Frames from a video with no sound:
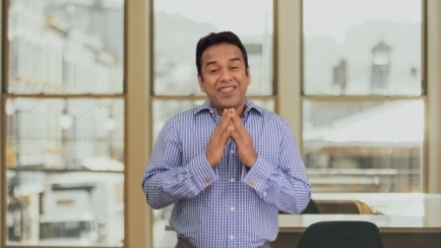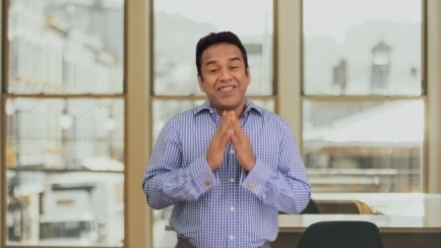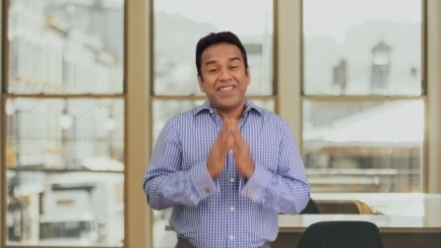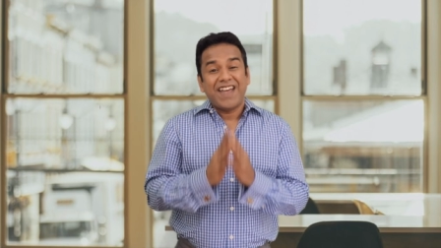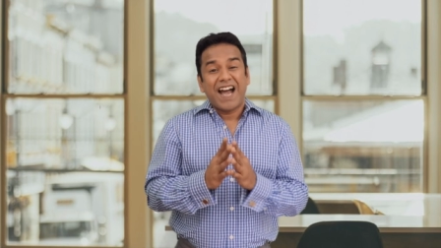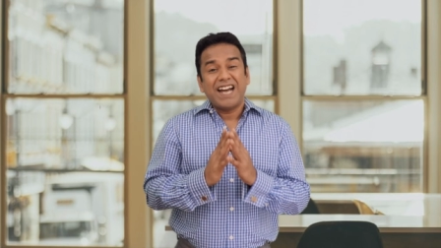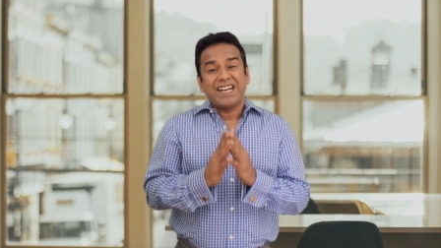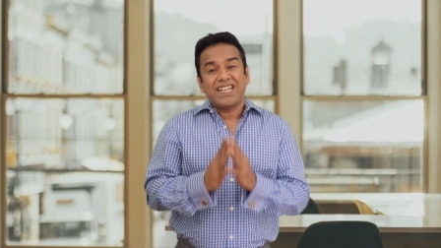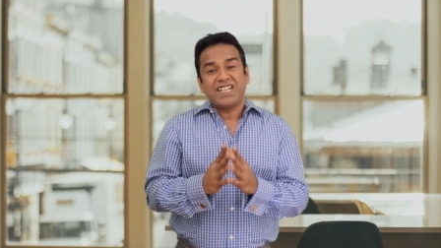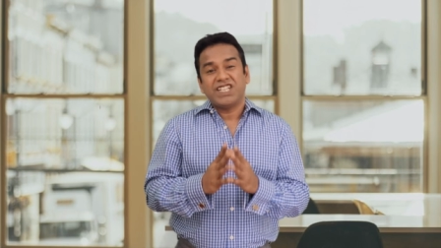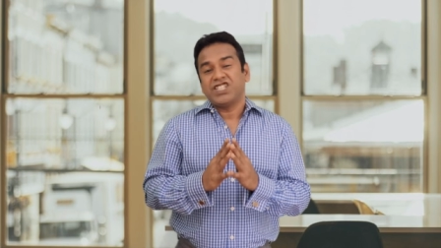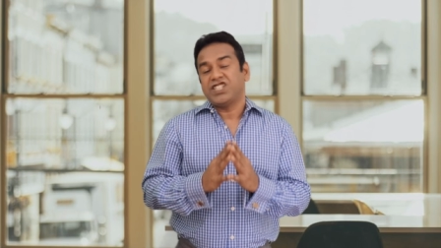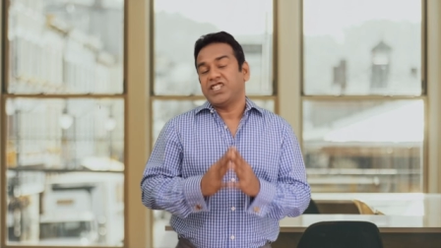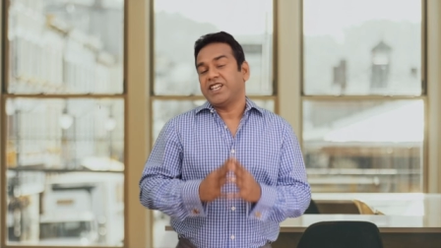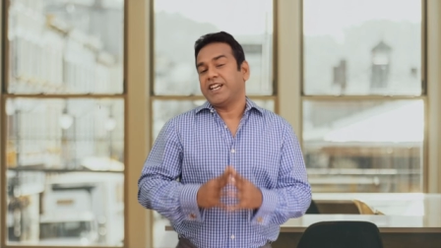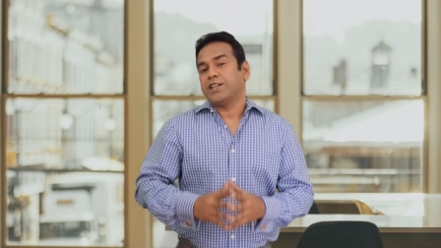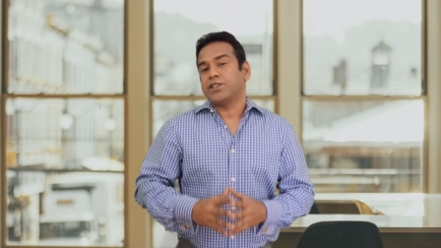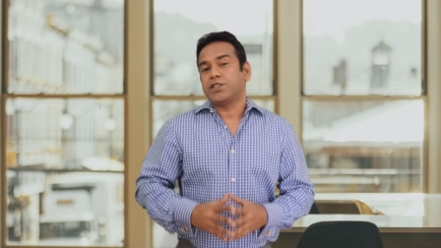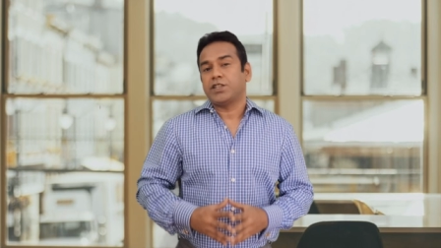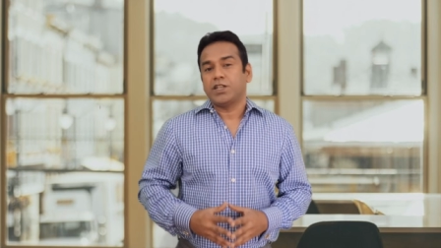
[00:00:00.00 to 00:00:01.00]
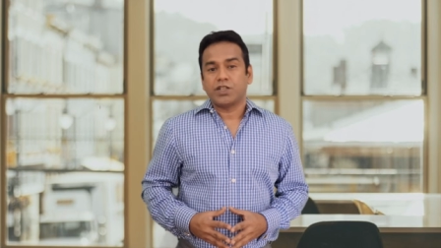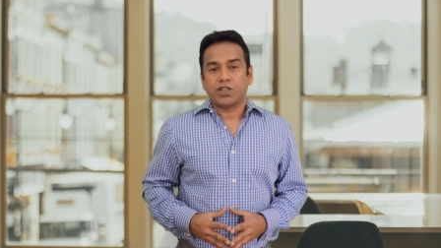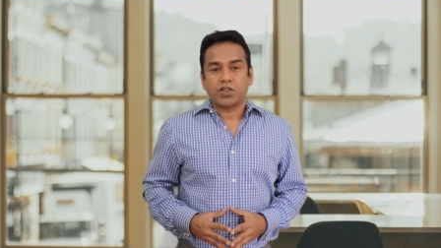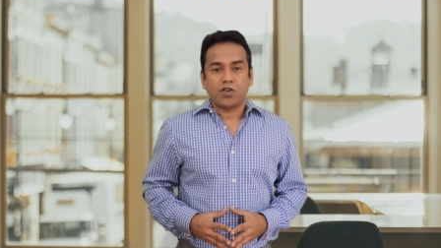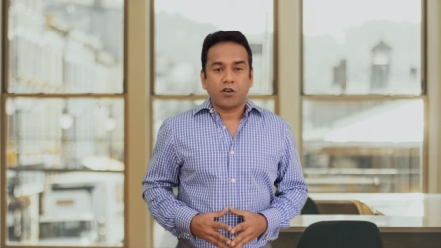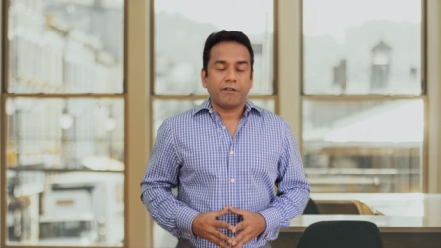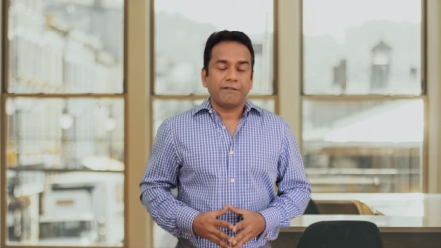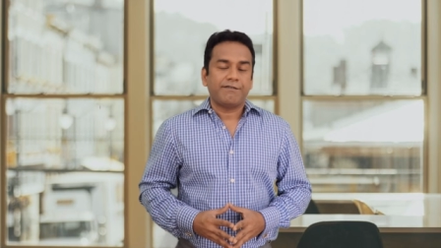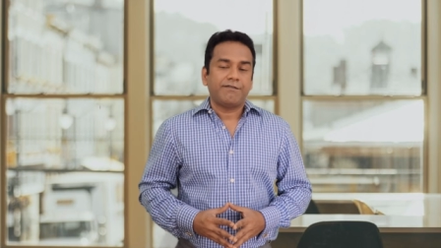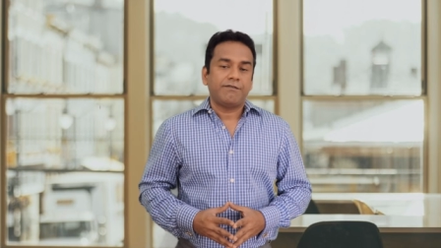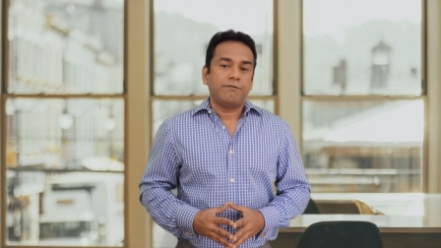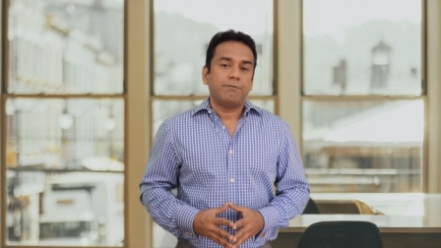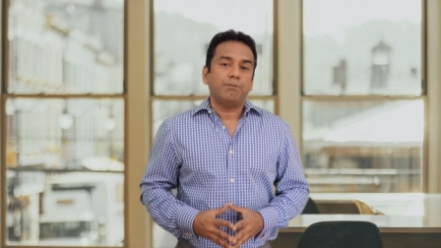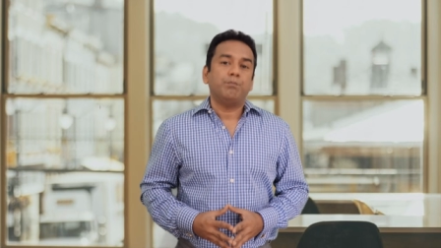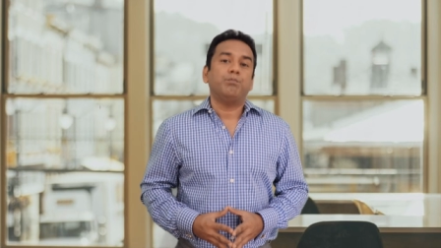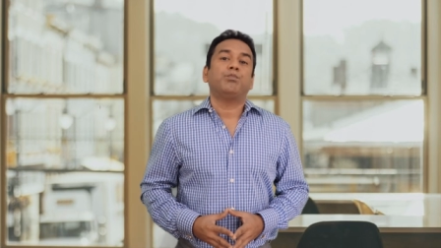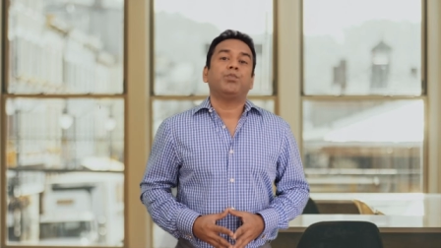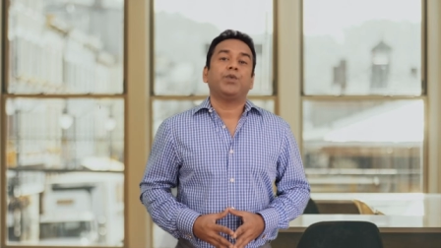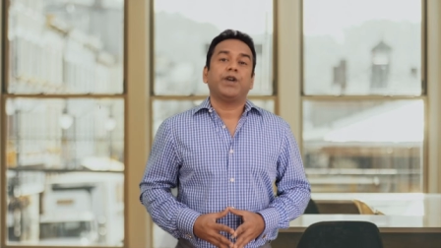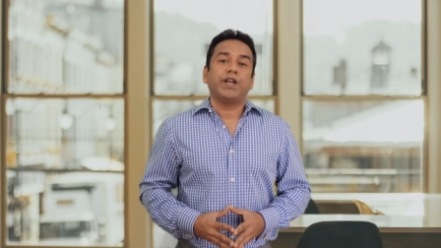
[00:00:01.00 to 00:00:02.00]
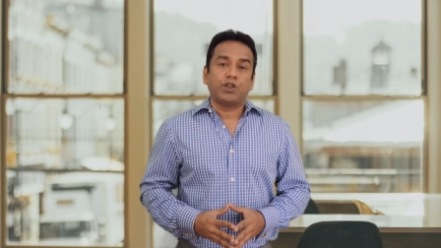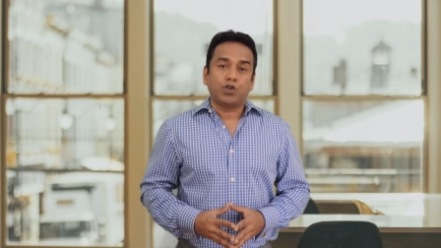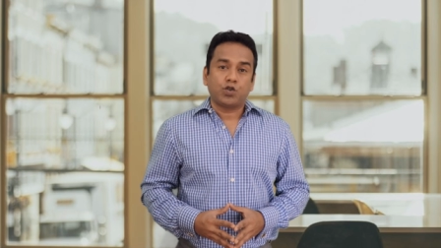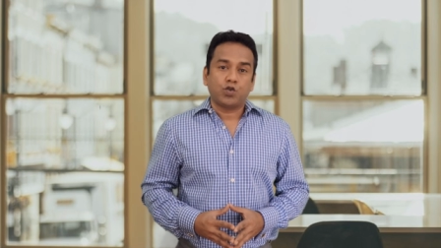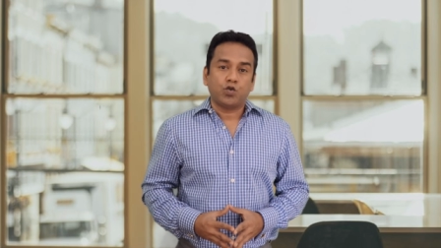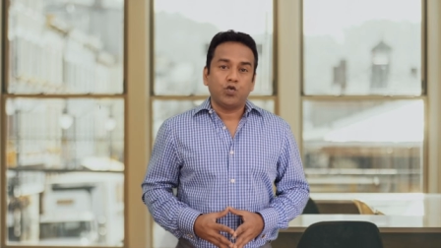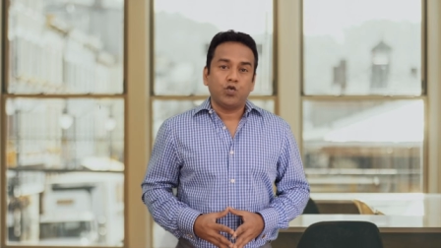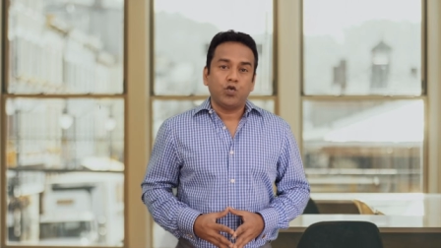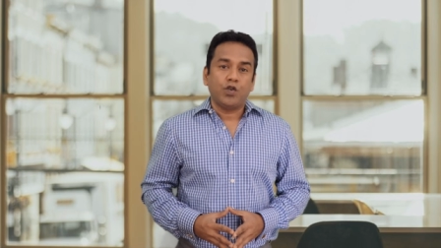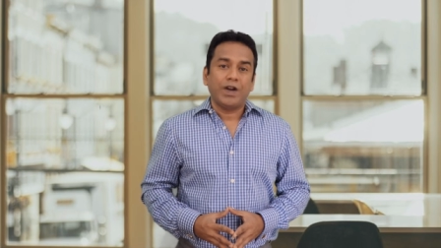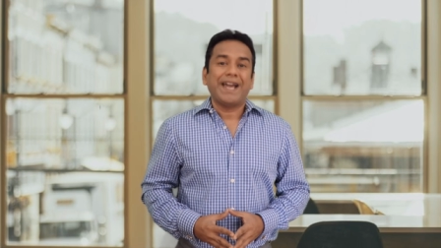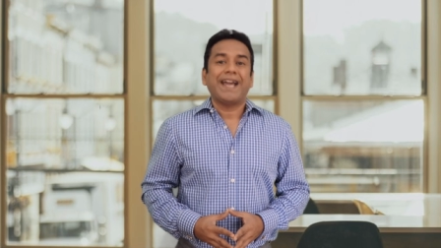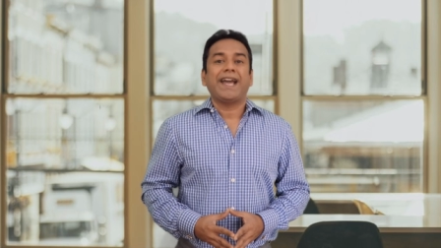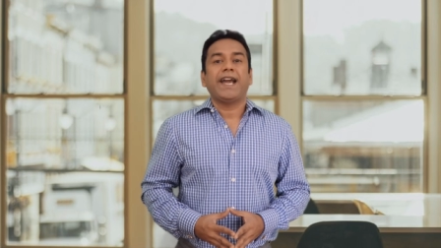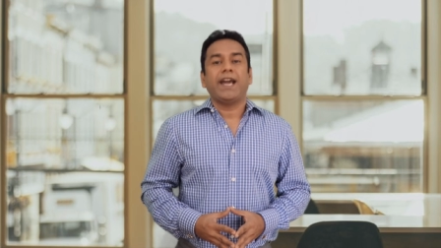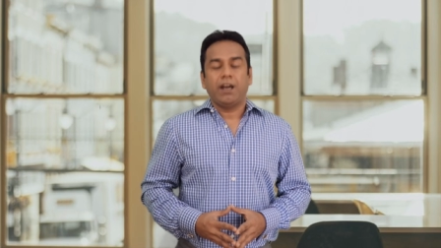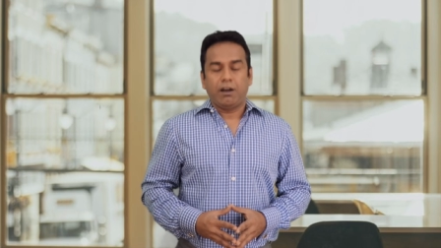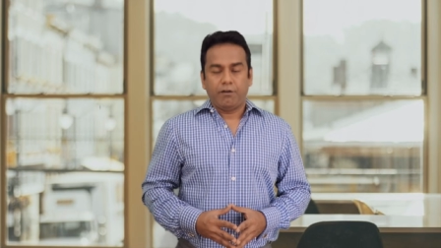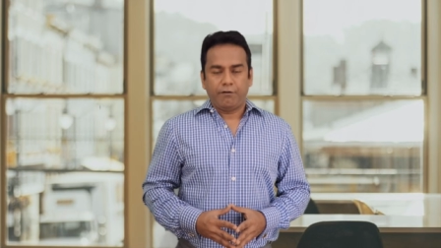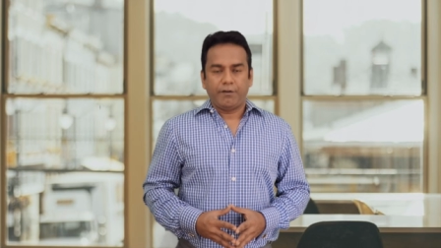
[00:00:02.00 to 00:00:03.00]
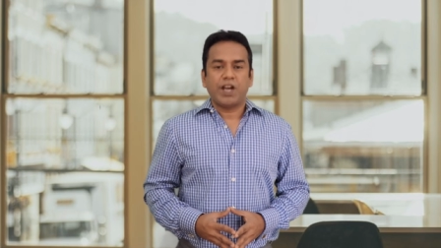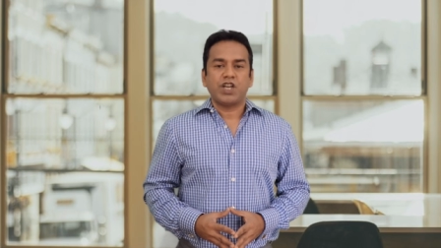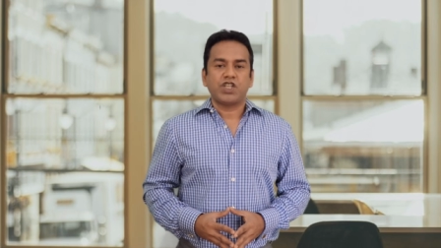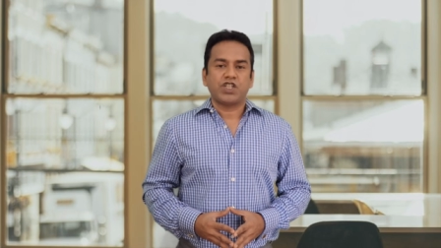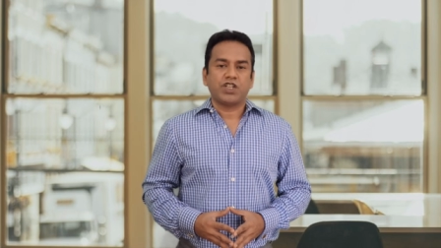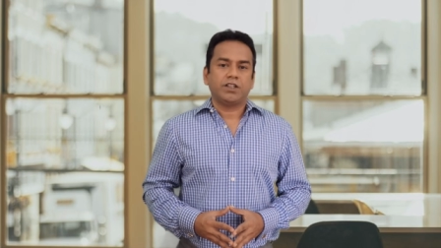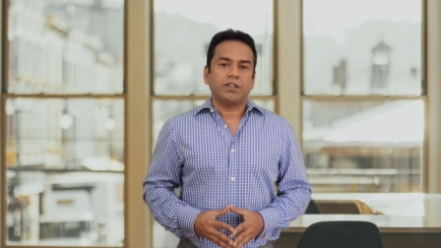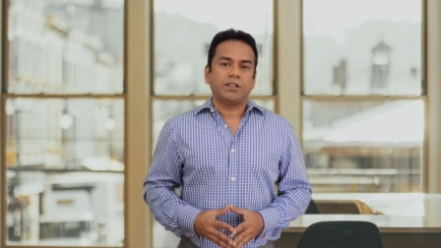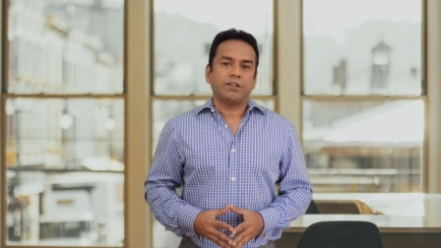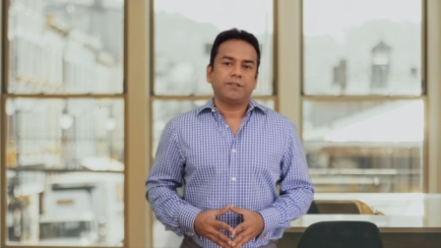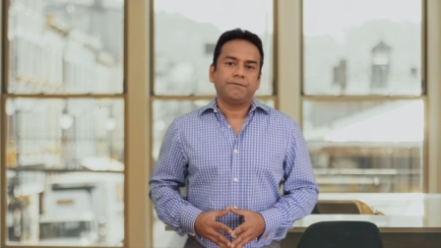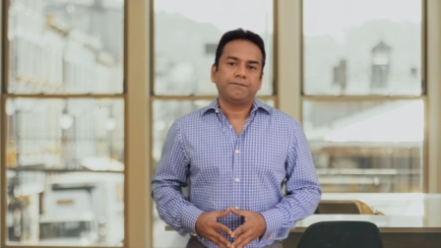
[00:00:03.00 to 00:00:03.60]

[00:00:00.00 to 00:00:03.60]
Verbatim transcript: That is the essence of breakthrough innovation.